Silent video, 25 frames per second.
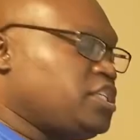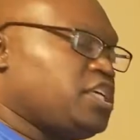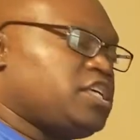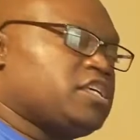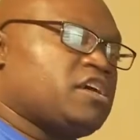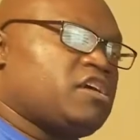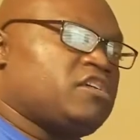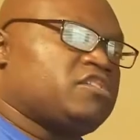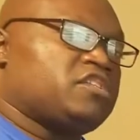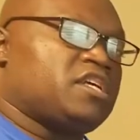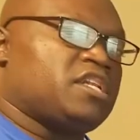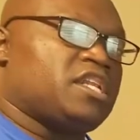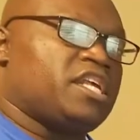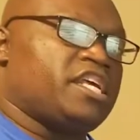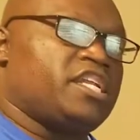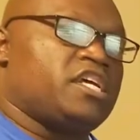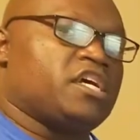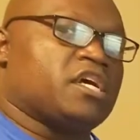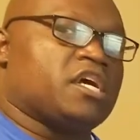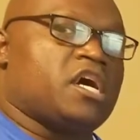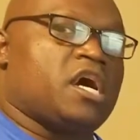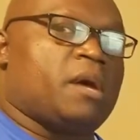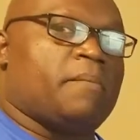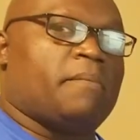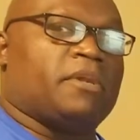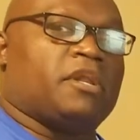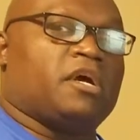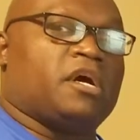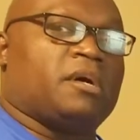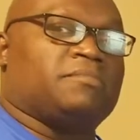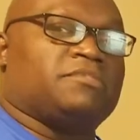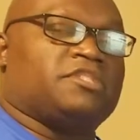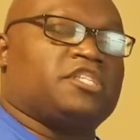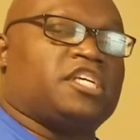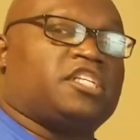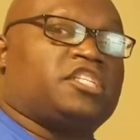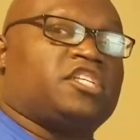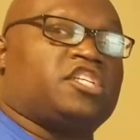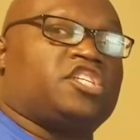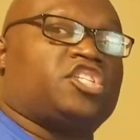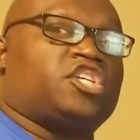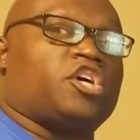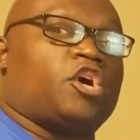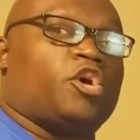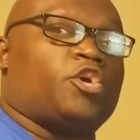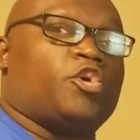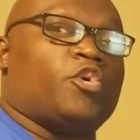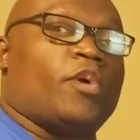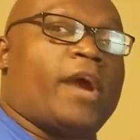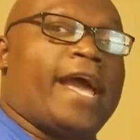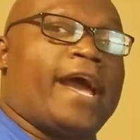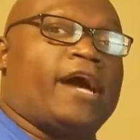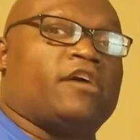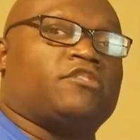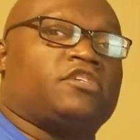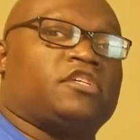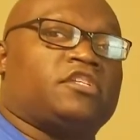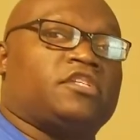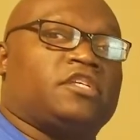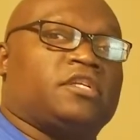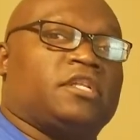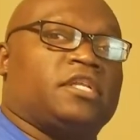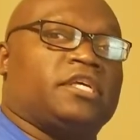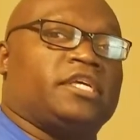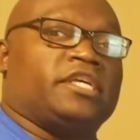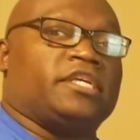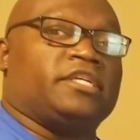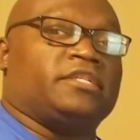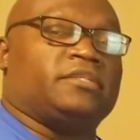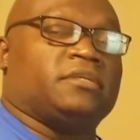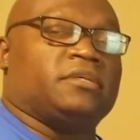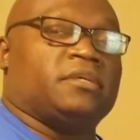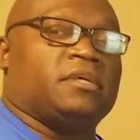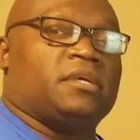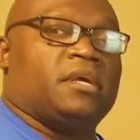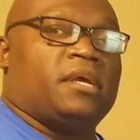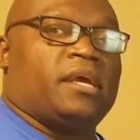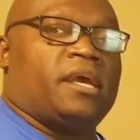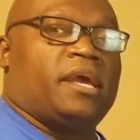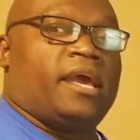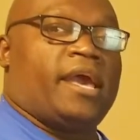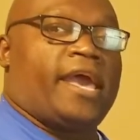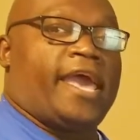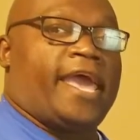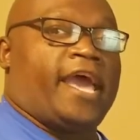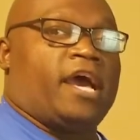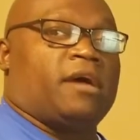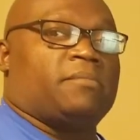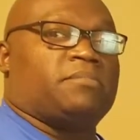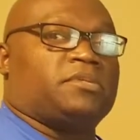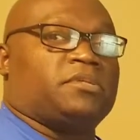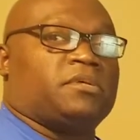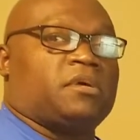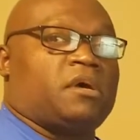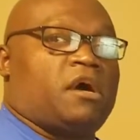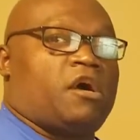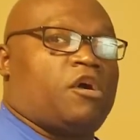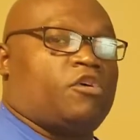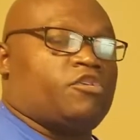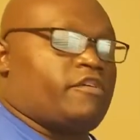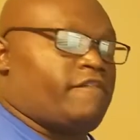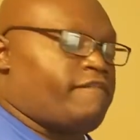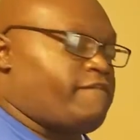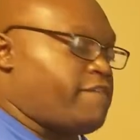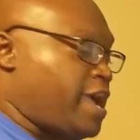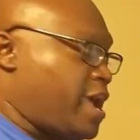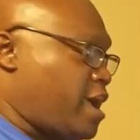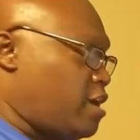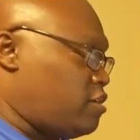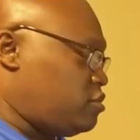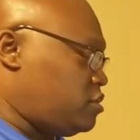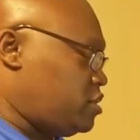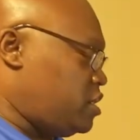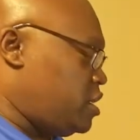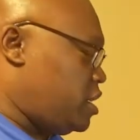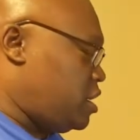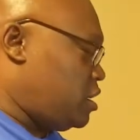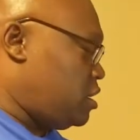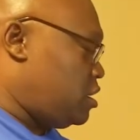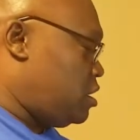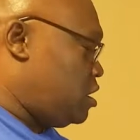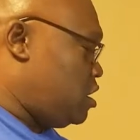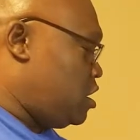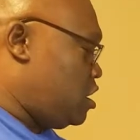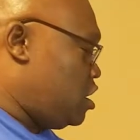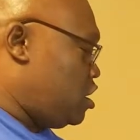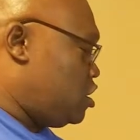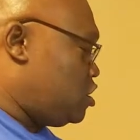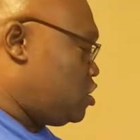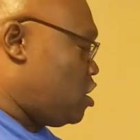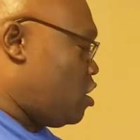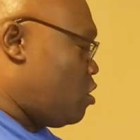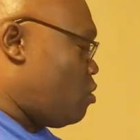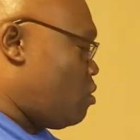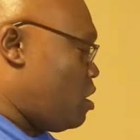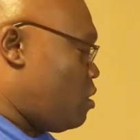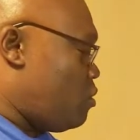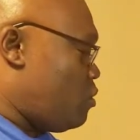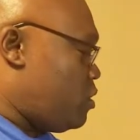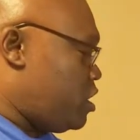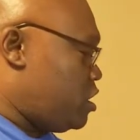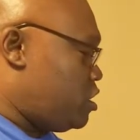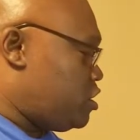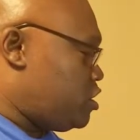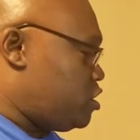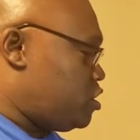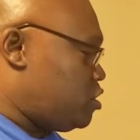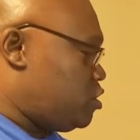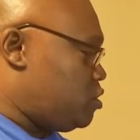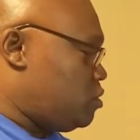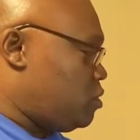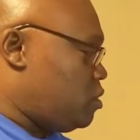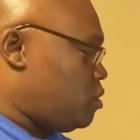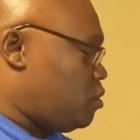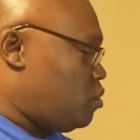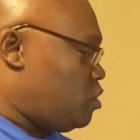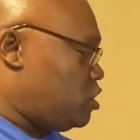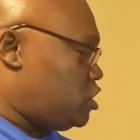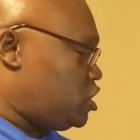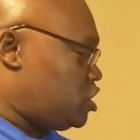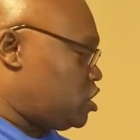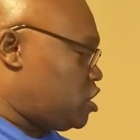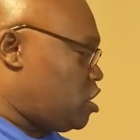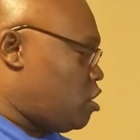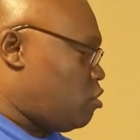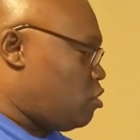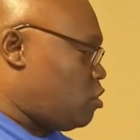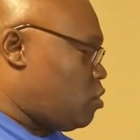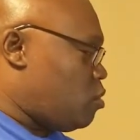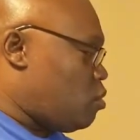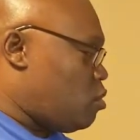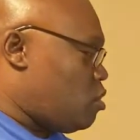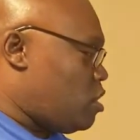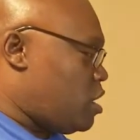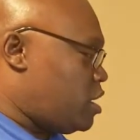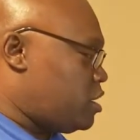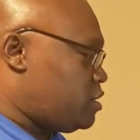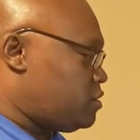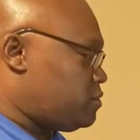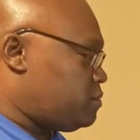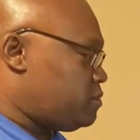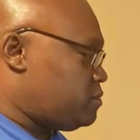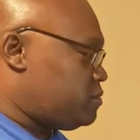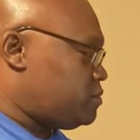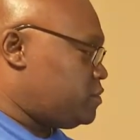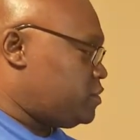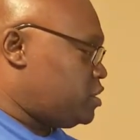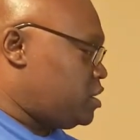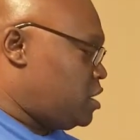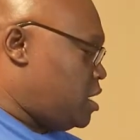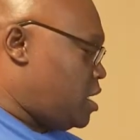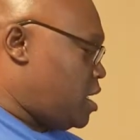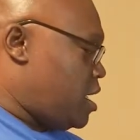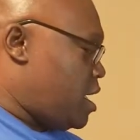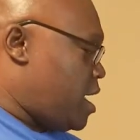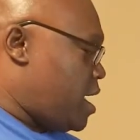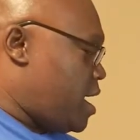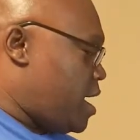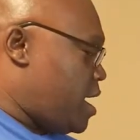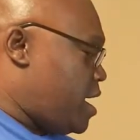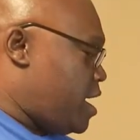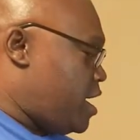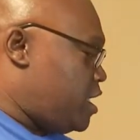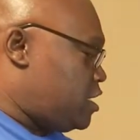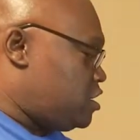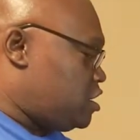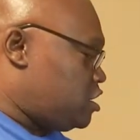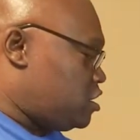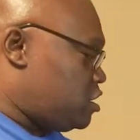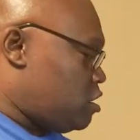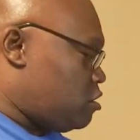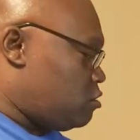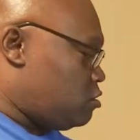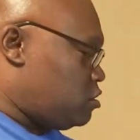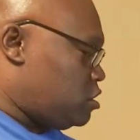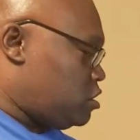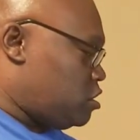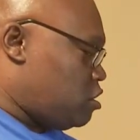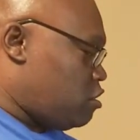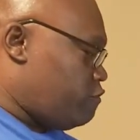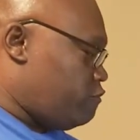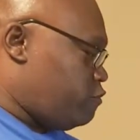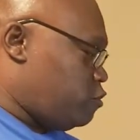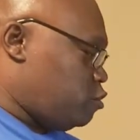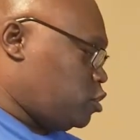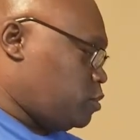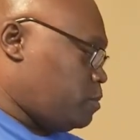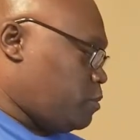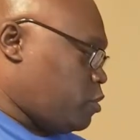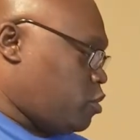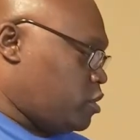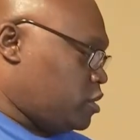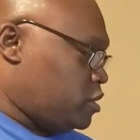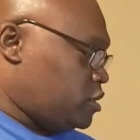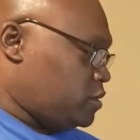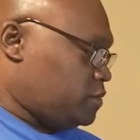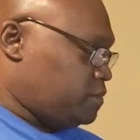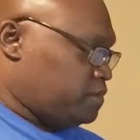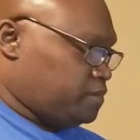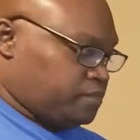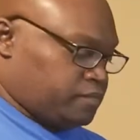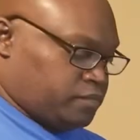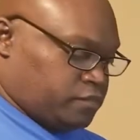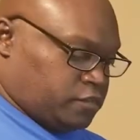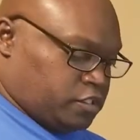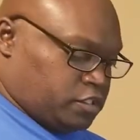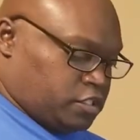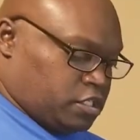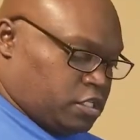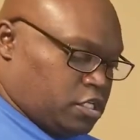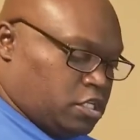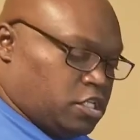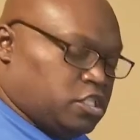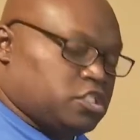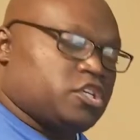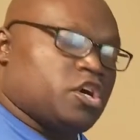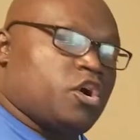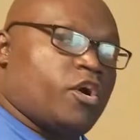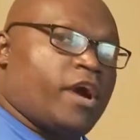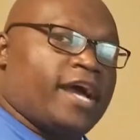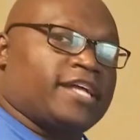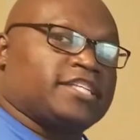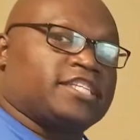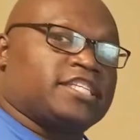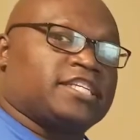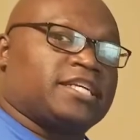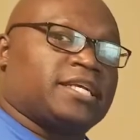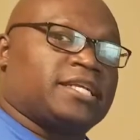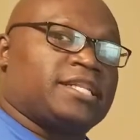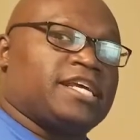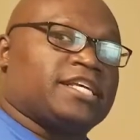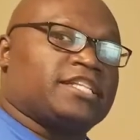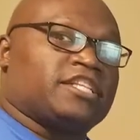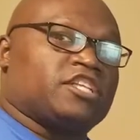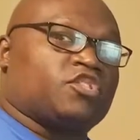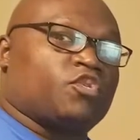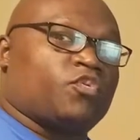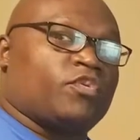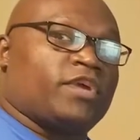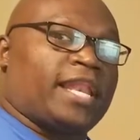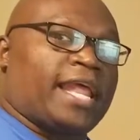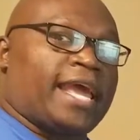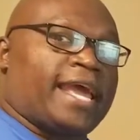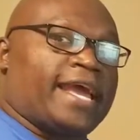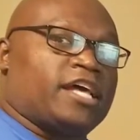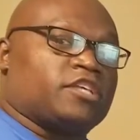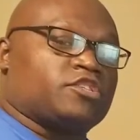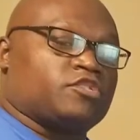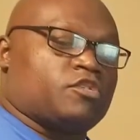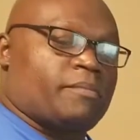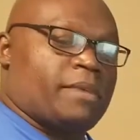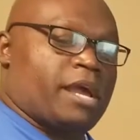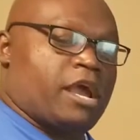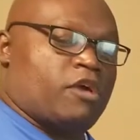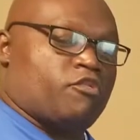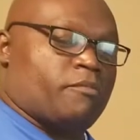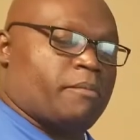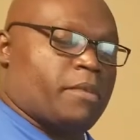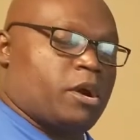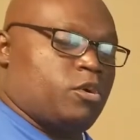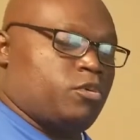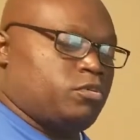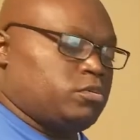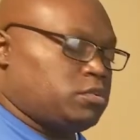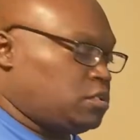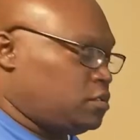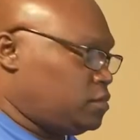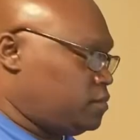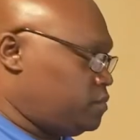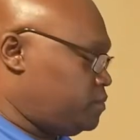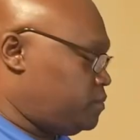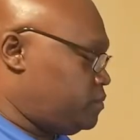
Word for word: just gonna delete a couple of them just to show you how to delete apps on your fire stick. So what we'll do, we'll just go to one. I'll just go to Dofu Sports. So I just click the three lines on my remote.